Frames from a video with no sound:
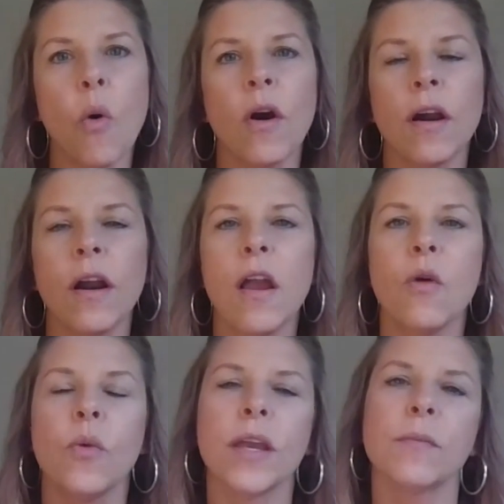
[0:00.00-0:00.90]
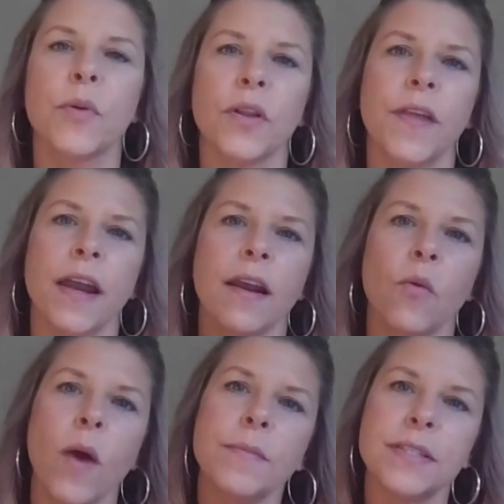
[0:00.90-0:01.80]
or we can put that on
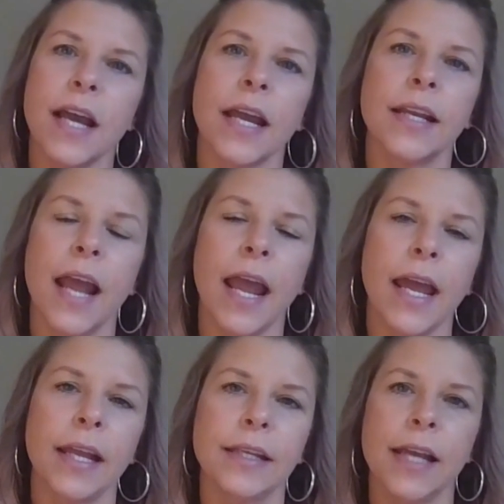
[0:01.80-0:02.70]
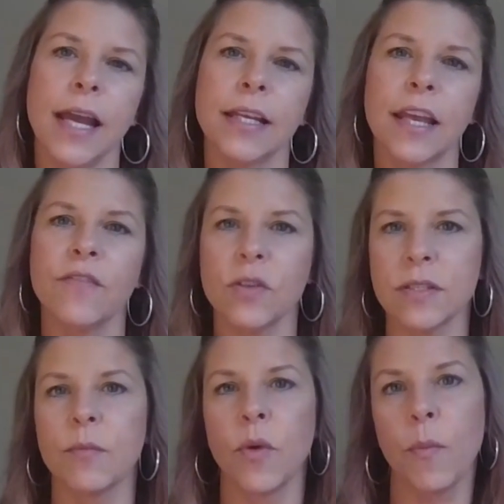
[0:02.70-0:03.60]
a website and give you
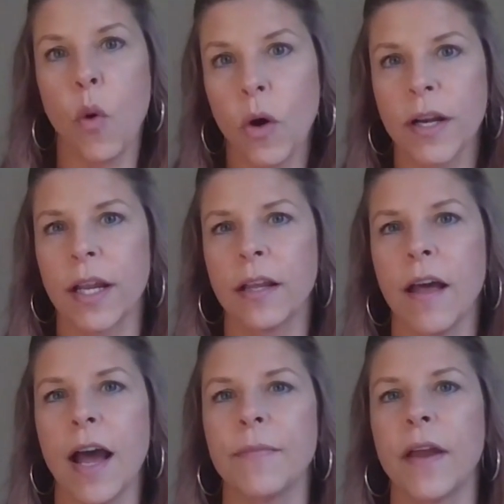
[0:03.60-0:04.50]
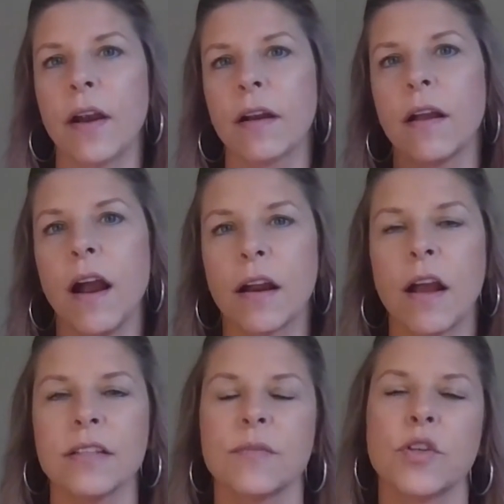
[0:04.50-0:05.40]
some reporting that our
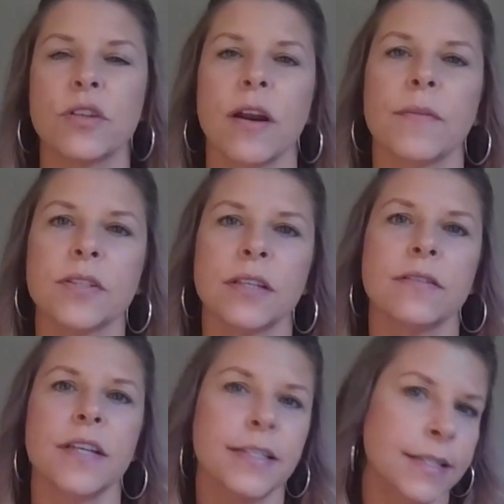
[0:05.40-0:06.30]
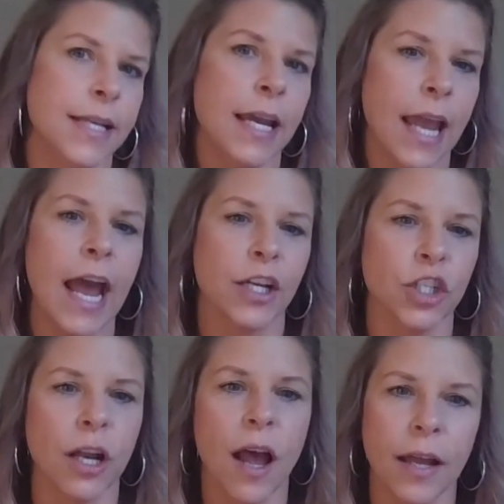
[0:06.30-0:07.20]
customers are able to take action